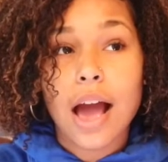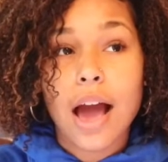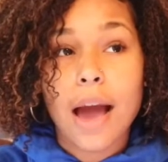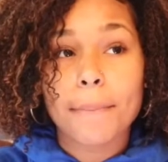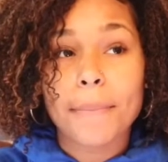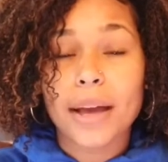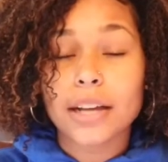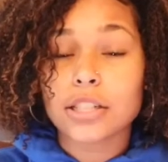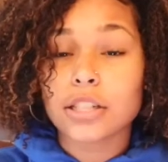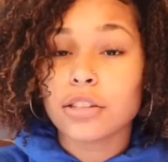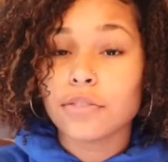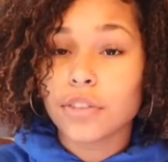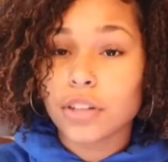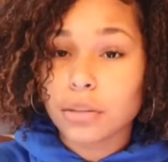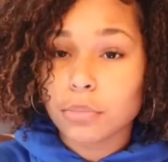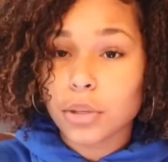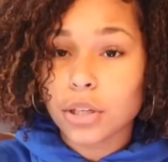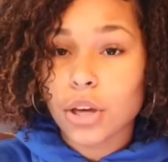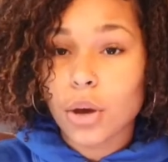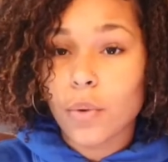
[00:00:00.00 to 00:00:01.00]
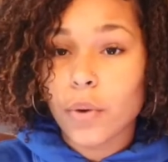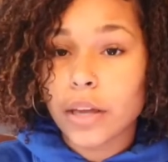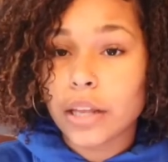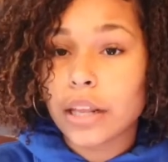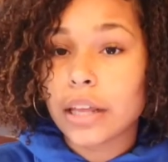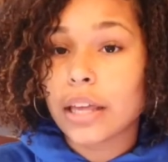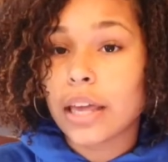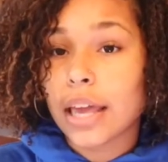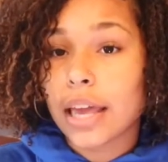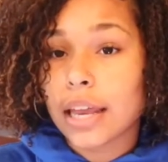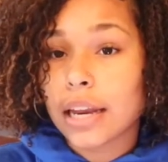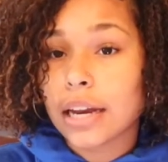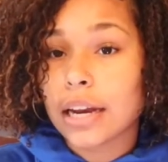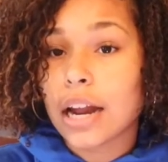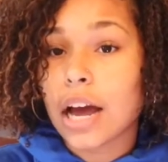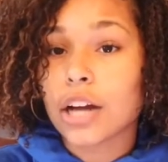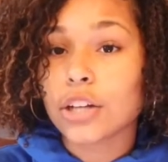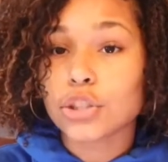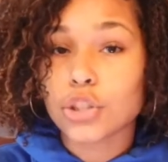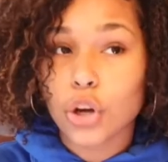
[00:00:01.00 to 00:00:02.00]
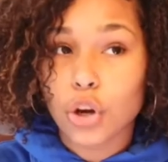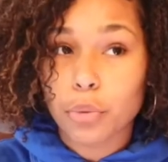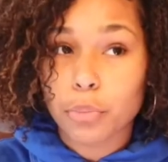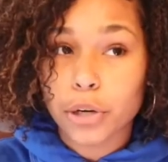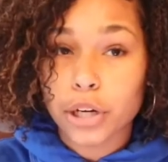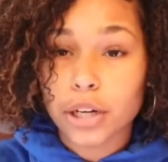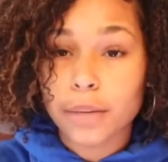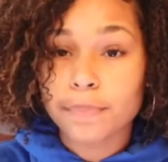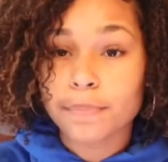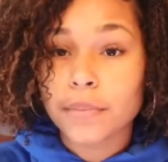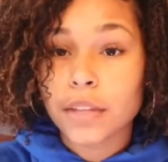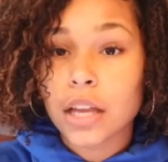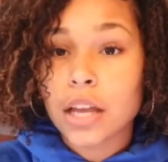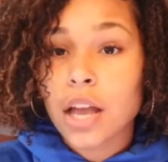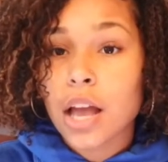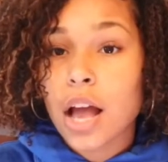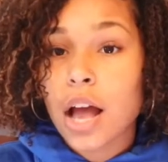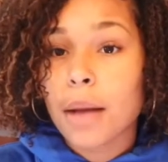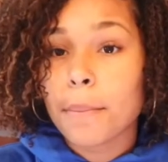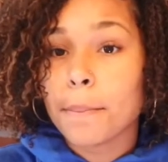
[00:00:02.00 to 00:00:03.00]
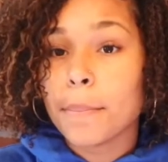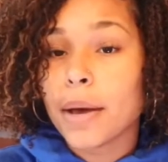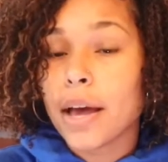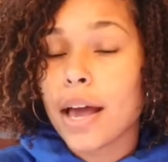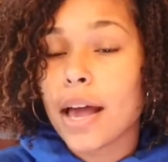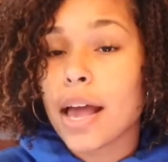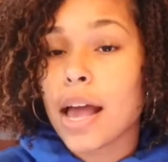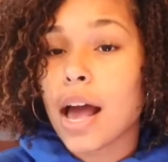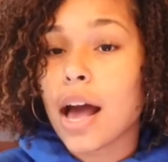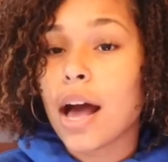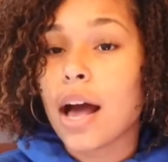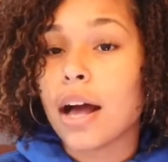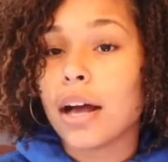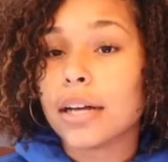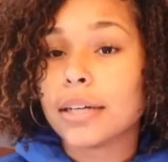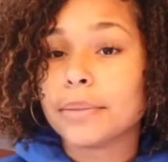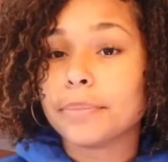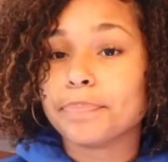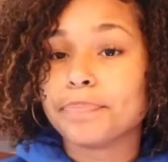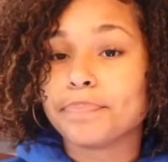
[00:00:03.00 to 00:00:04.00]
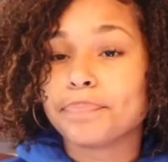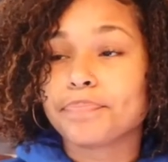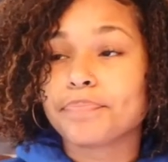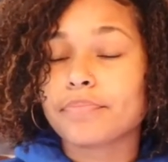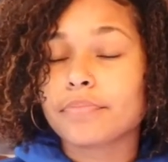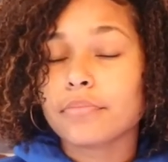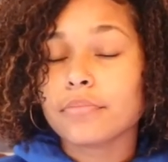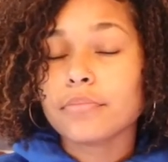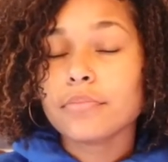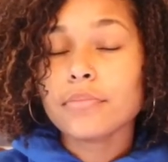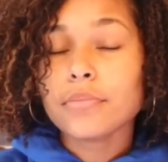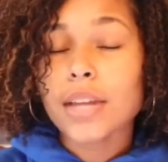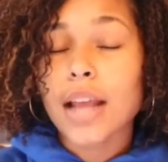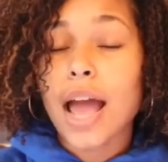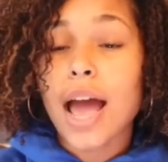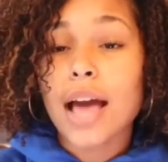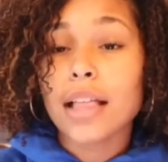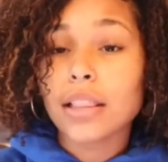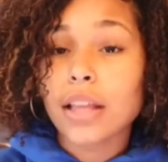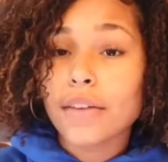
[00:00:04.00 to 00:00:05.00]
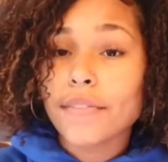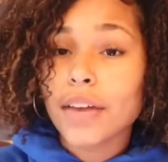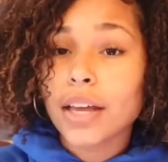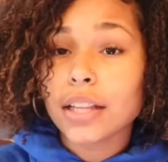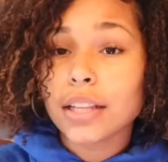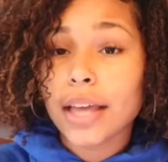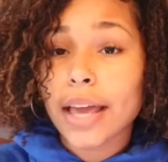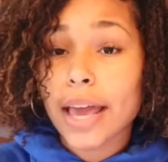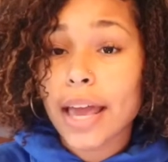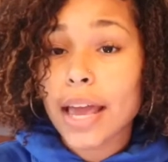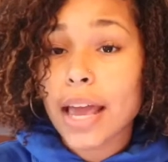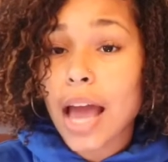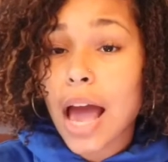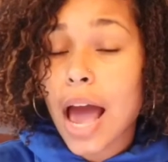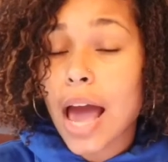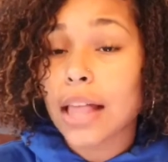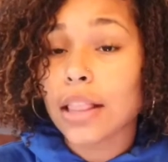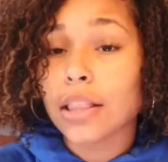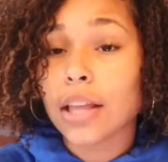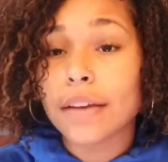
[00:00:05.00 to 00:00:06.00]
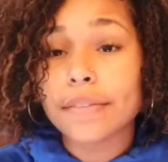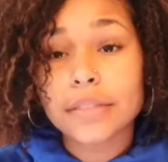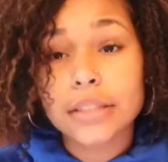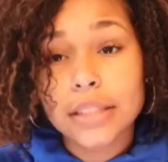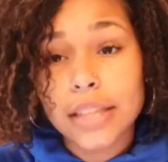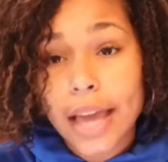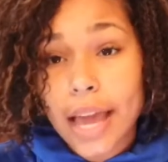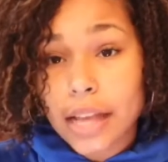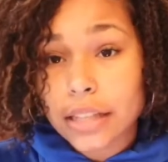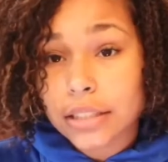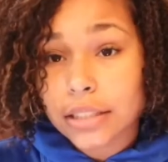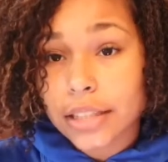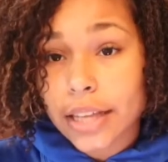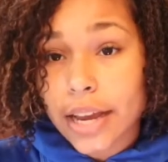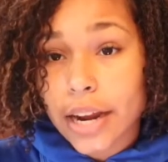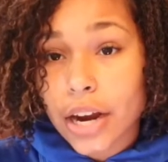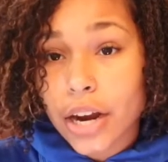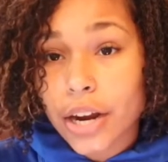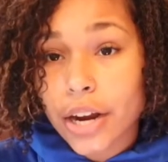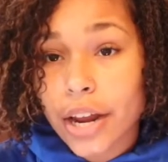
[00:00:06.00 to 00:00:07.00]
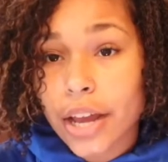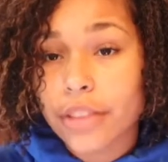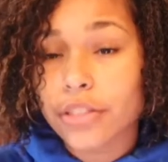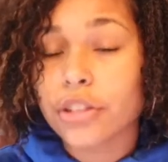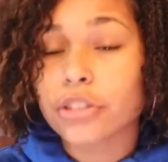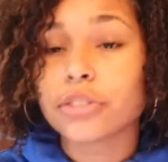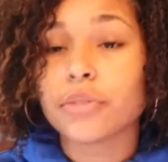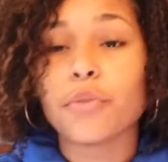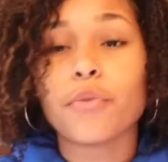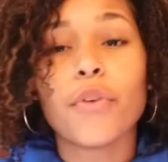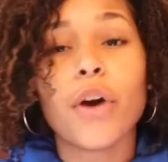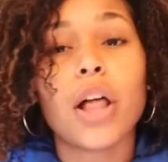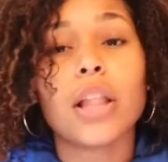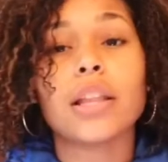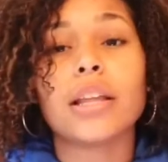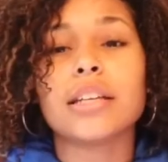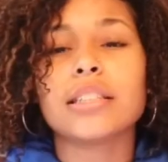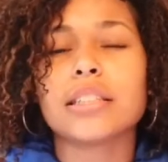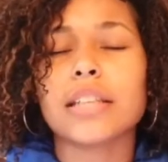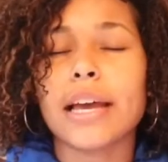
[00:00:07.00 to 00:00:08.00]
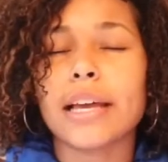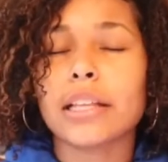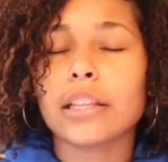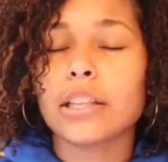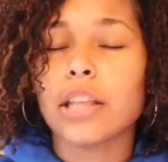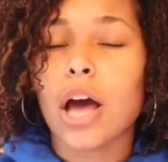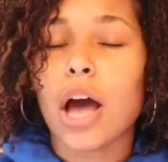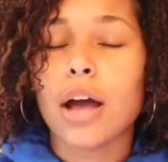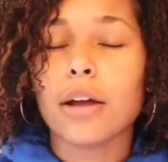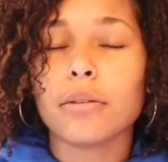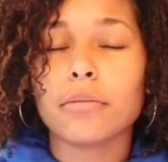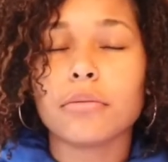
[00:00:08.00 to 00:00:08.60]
I'm actually finna be going again in October. But I love LA, I love to dance there, and there's a, it's like the,